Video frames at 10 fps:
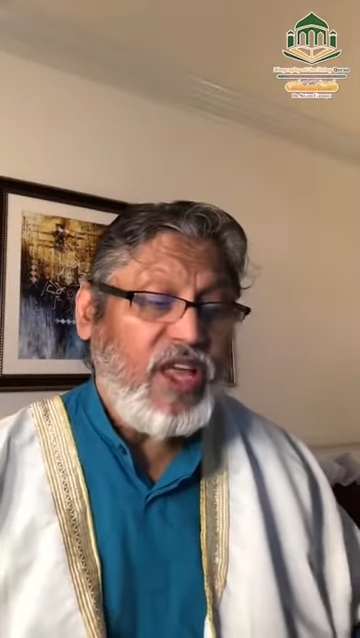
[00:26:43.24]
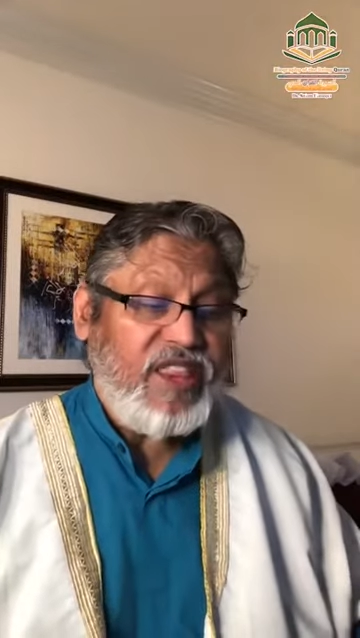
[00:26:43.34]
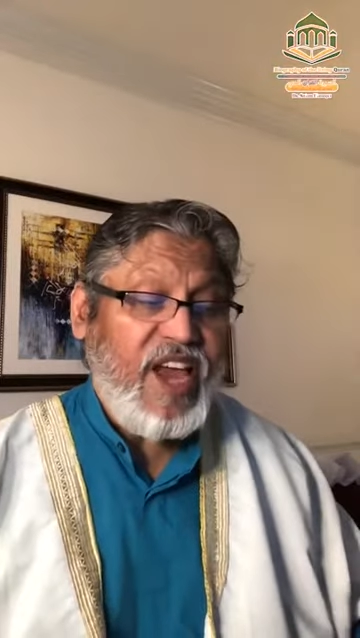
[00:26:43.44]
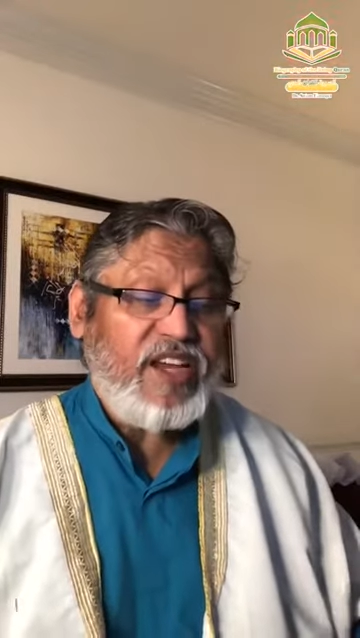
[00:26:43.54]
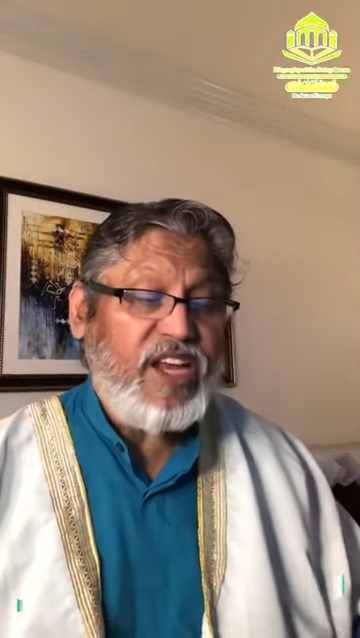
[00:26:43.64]

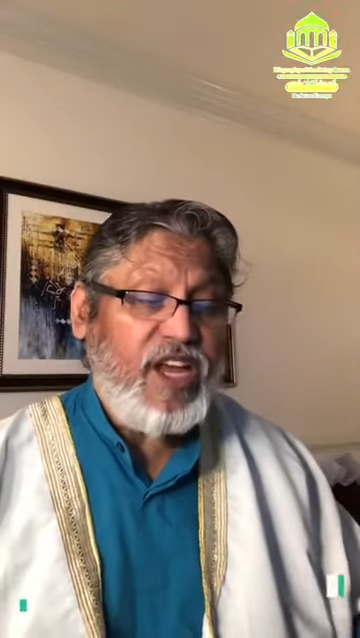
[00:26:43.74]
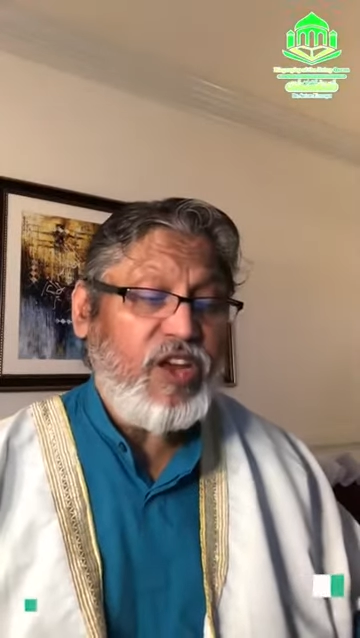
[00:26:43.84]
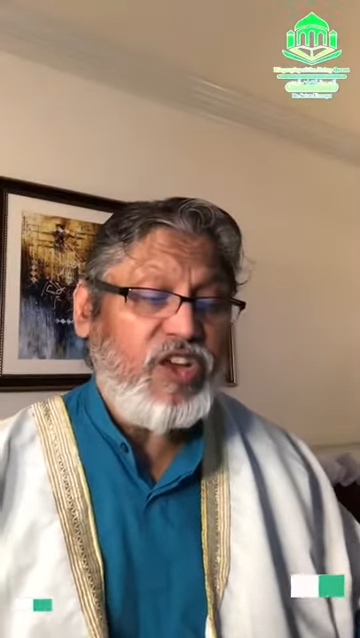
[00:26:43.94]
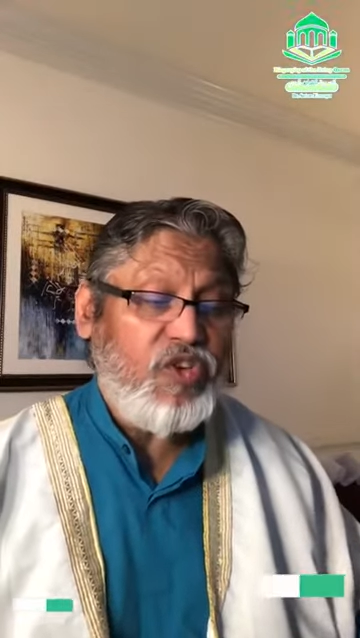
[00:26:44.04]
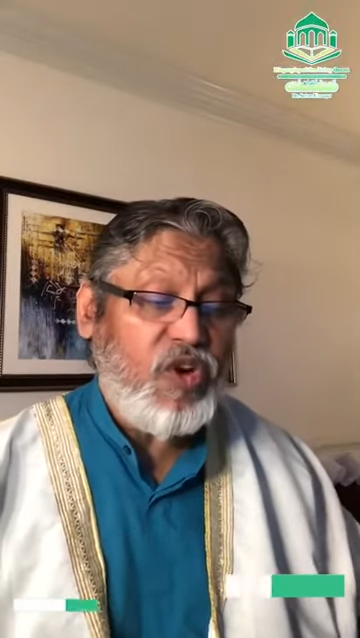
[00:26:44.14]
that
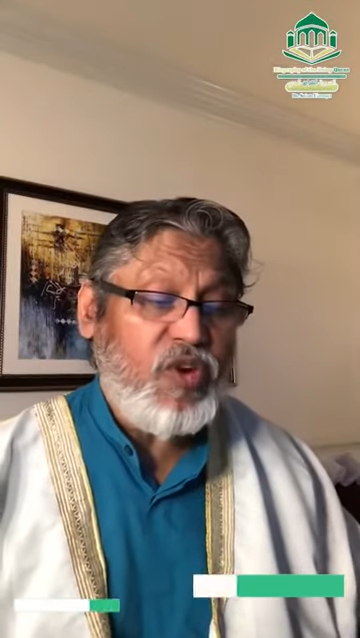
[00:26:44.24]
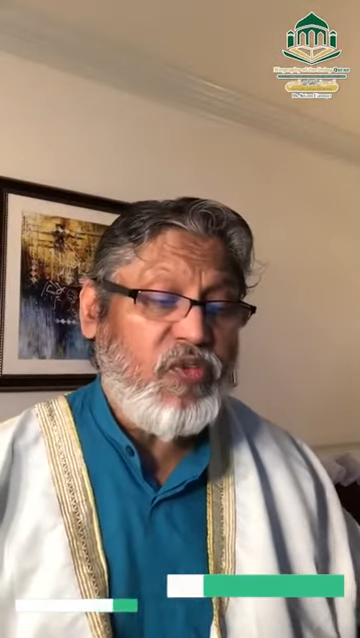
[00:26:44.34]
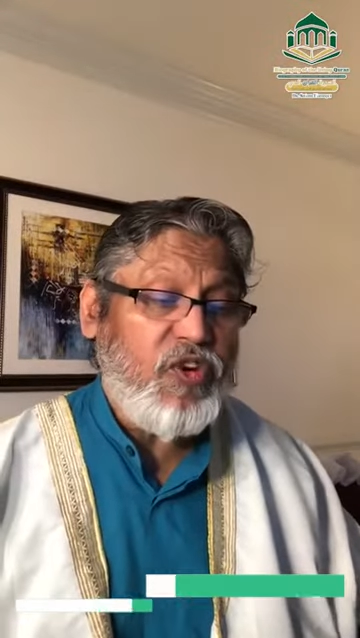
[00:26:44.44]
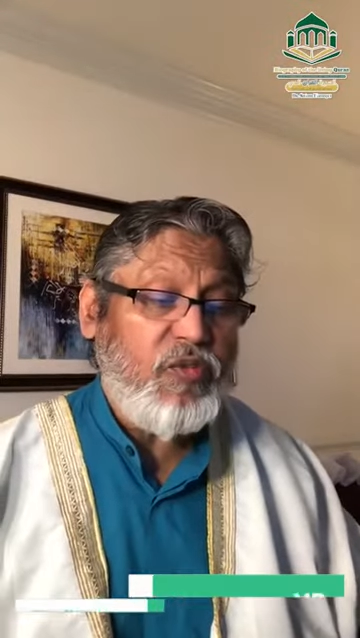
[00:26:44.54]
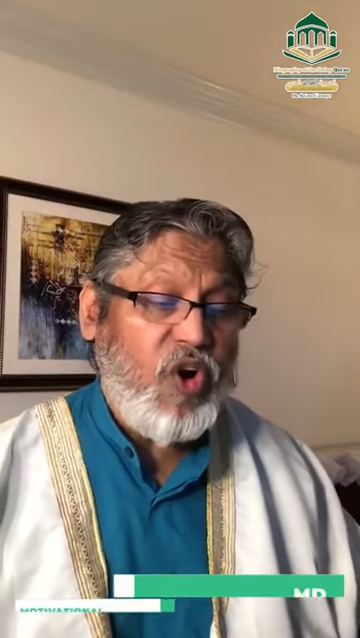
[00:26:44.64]
he took
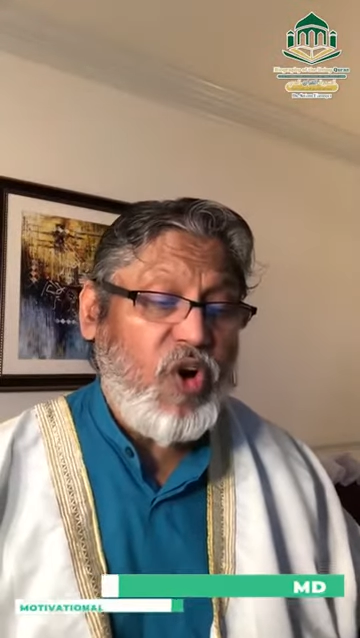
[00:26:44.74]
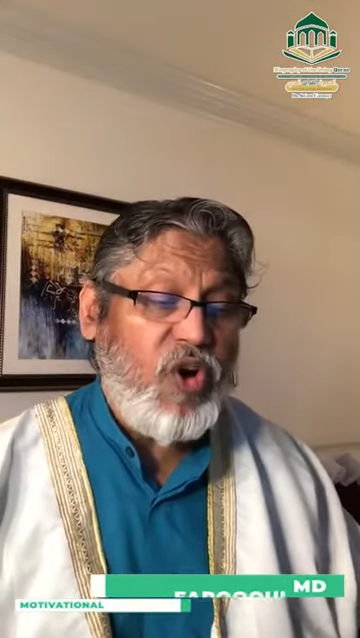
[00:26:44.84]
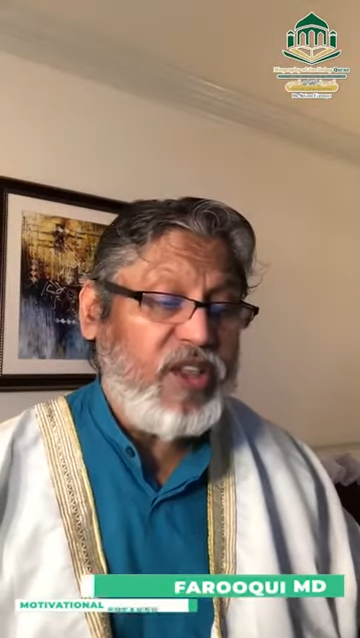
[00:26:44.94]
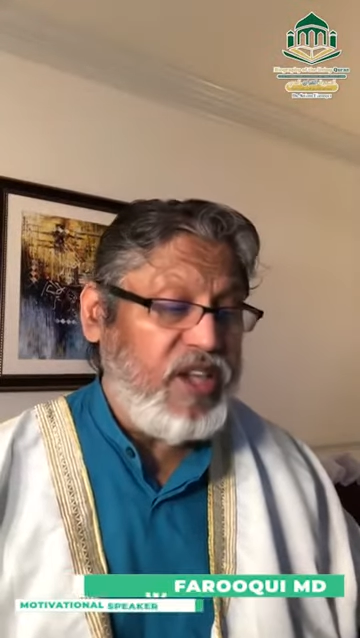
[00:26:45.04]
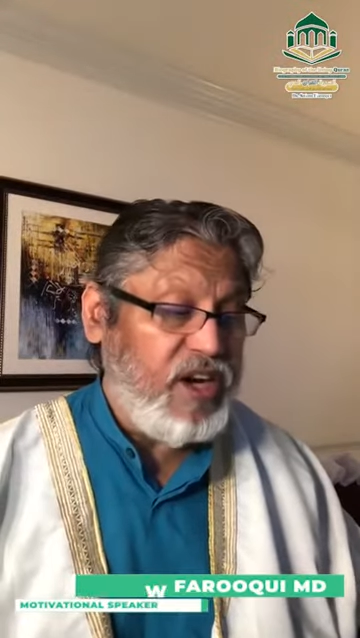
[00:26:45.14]
from
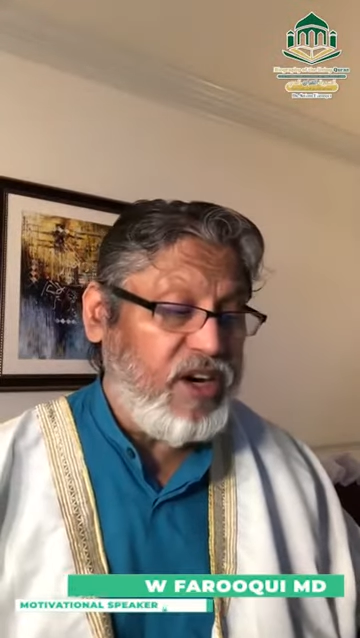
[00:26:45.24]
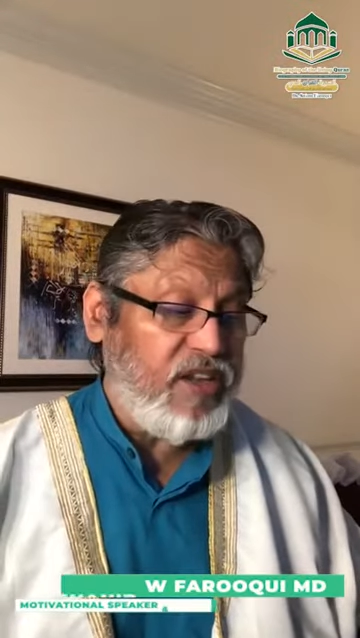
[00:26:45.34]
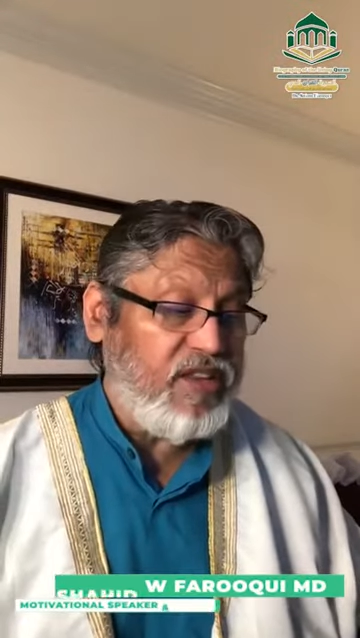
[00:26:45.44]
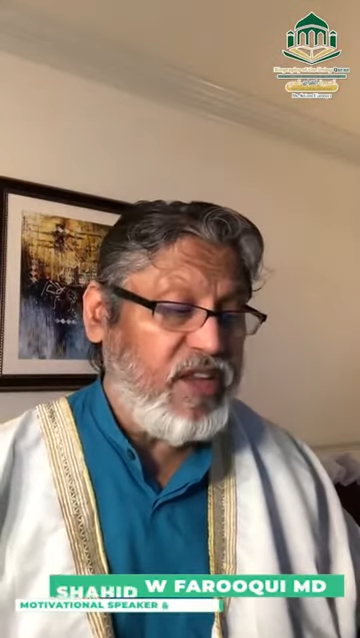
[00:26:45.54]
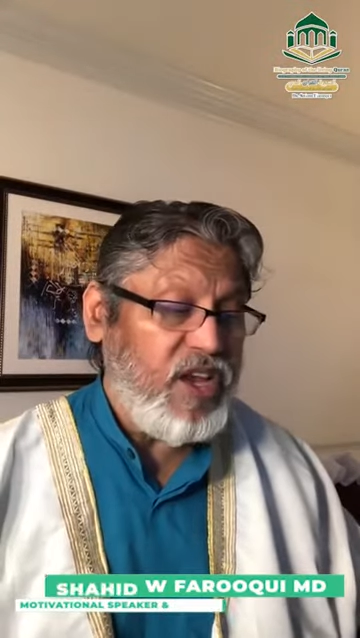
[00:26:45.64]
all the
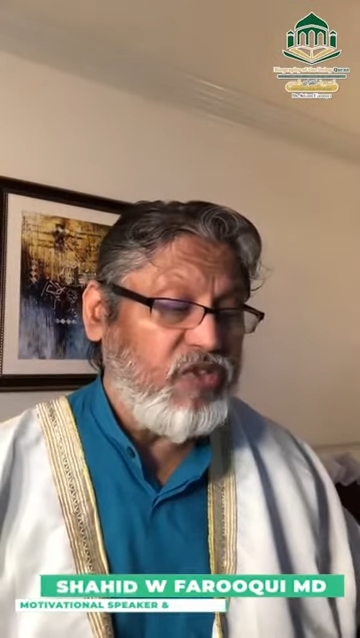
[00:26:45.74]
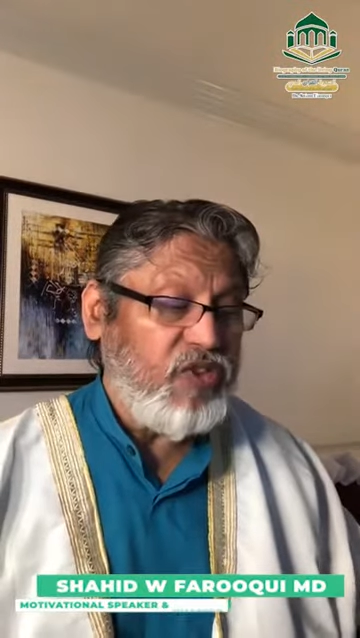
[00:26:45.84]
earth.